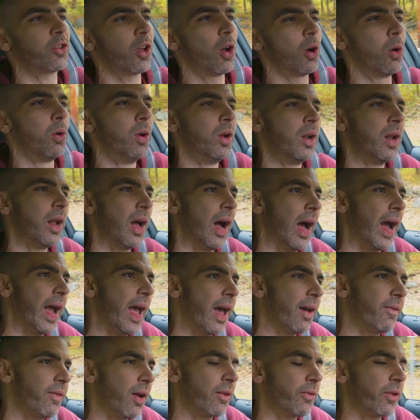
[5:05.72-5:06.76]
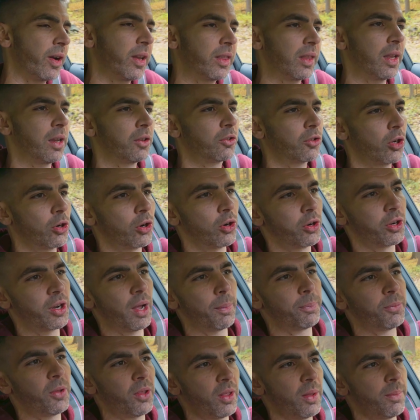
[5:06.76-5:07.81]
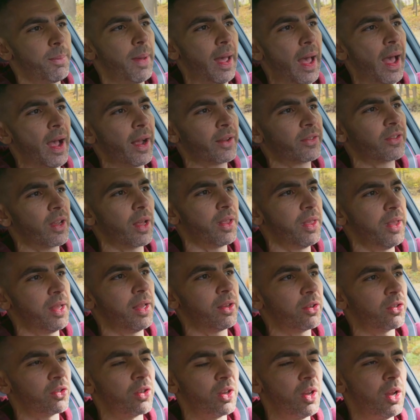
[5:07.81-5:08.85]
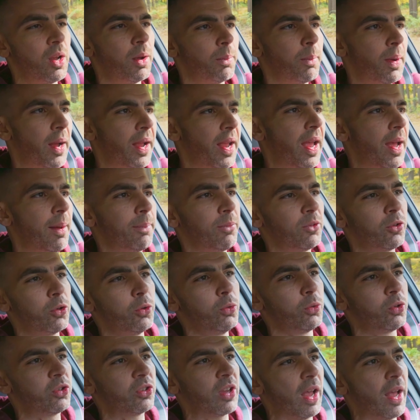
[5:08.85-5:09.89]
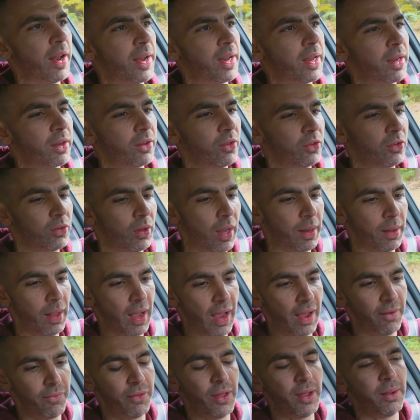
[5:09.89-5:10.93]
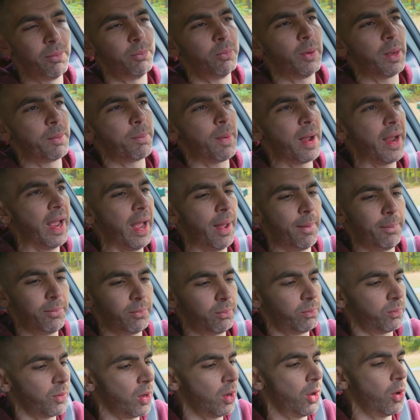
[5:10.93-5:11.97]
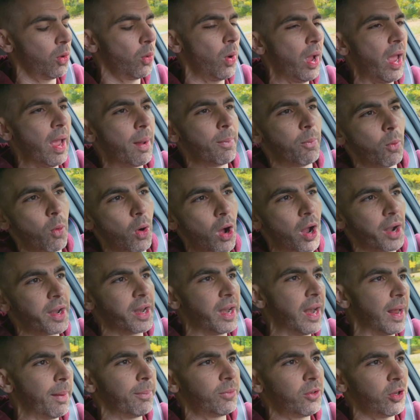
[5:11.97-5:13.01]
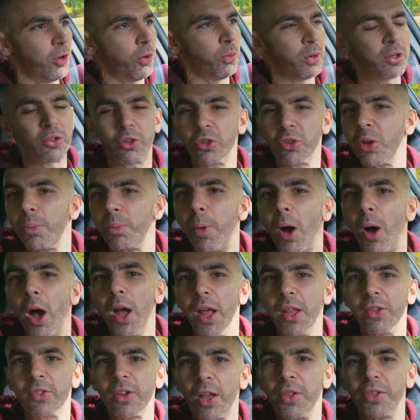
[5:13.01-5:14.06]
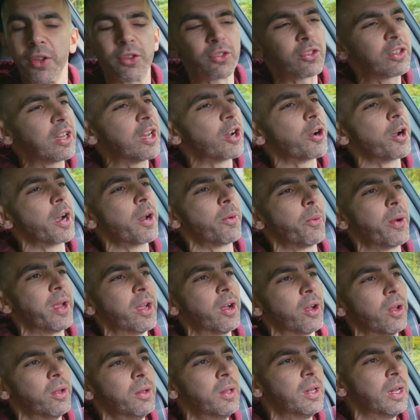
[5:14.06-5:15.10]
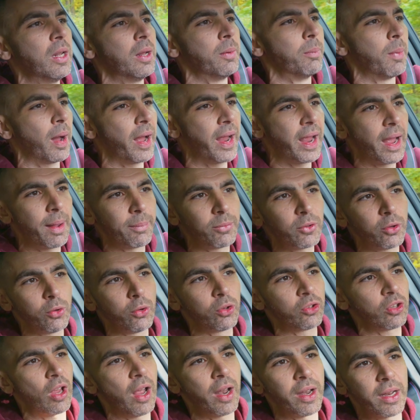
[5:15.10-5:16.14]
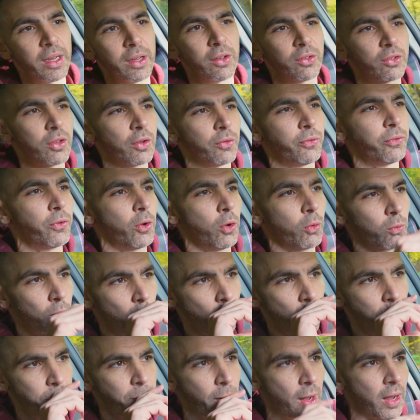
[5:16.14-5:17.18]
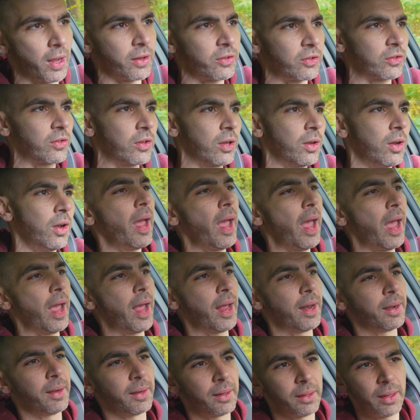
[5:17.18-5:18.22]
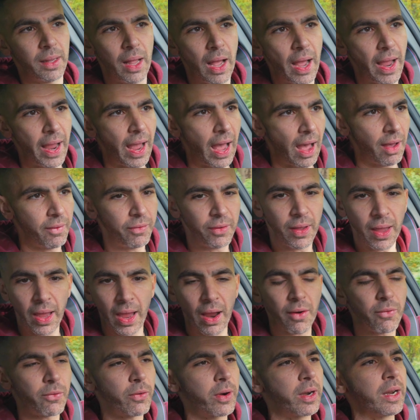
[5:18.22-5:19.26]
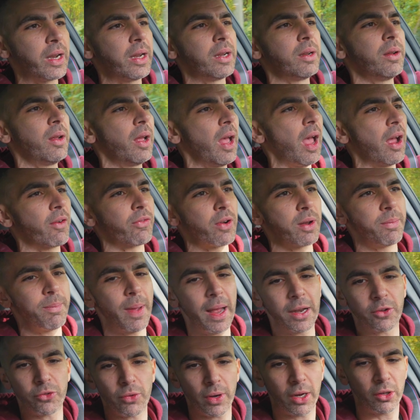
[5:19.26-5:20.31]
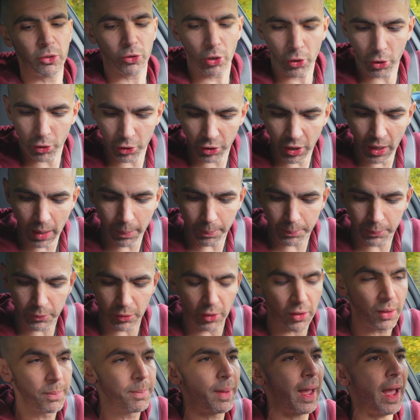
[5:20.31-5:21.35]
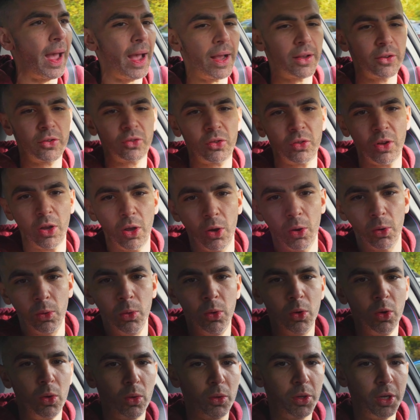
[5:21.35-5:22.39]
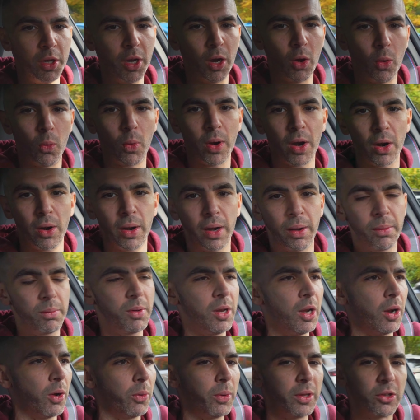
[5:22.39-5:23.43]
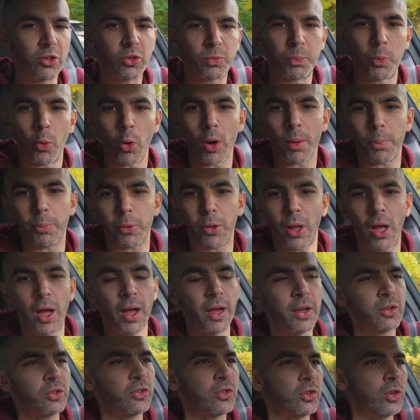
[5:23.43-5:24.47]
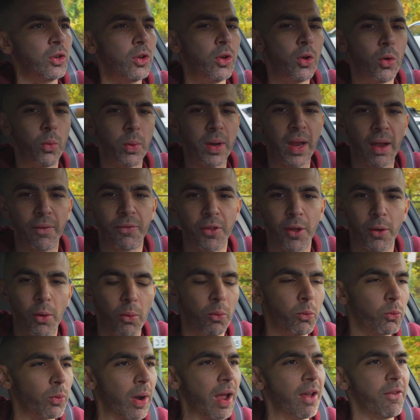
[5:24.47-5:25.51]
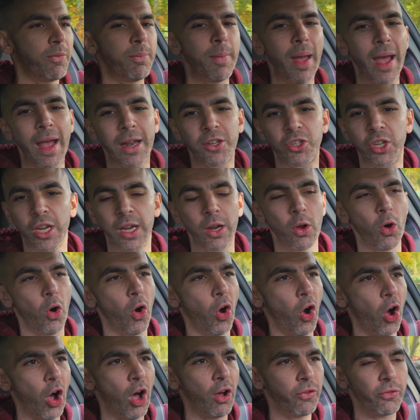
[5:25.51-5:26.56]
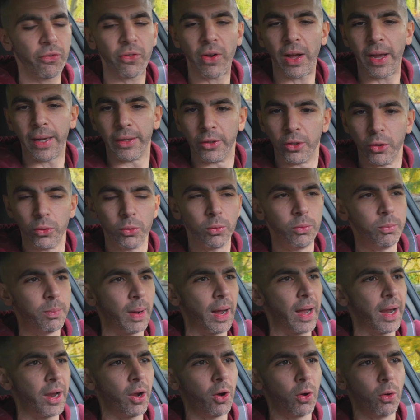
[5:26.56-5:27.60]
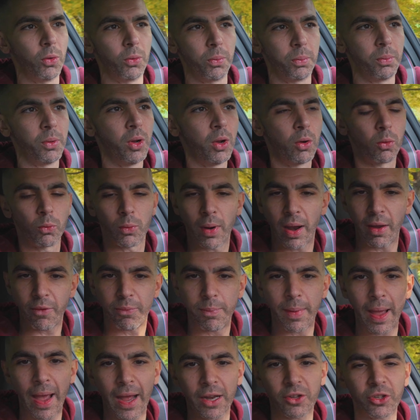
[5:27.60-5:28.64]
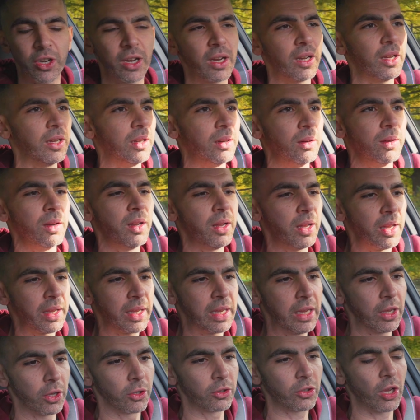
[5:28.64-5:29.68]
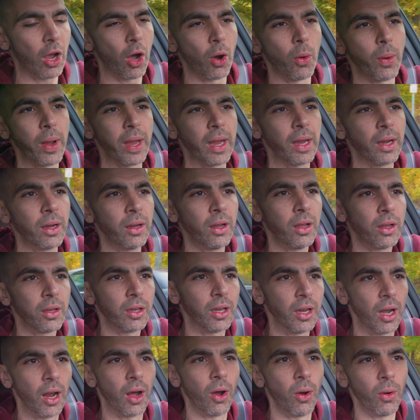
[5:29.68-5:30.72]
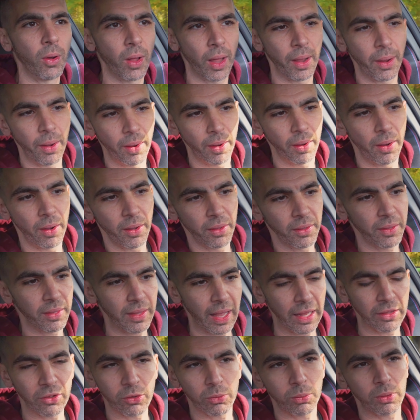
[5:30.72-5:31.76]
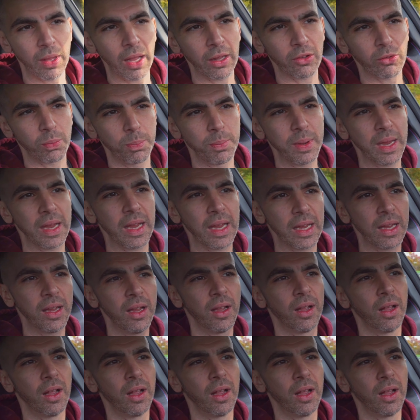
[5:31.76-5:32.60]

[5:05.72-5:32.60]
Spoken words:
So I have everything turned up to the max on this. My M2 settings, I have my M1 and M2, which is the buttons on the steering wheel. My M2 setting is the full robust, and I have every metric turned up to the max. So, you know, we're at, you know, in Sport Plus, we have the rev matching off. I do my own rev matching and heel towing, you know, that's me.